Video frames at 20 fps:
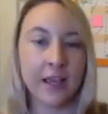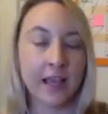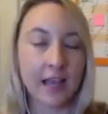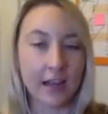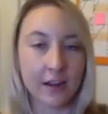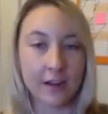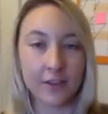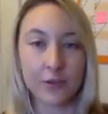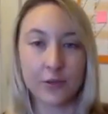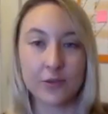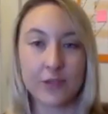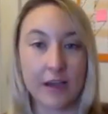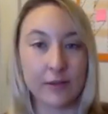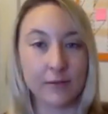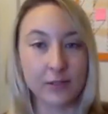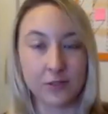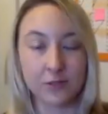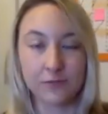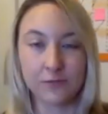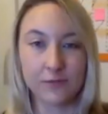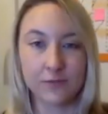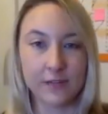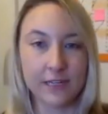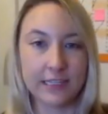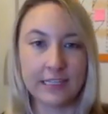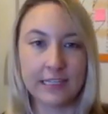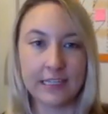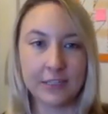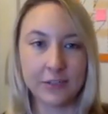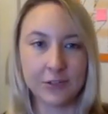And I thought that was a
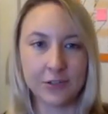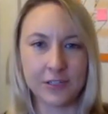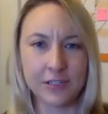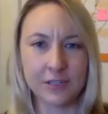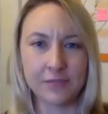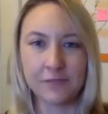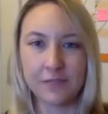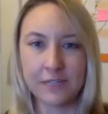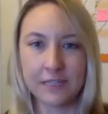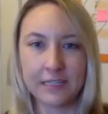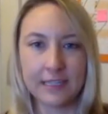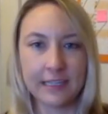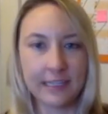really interesting, really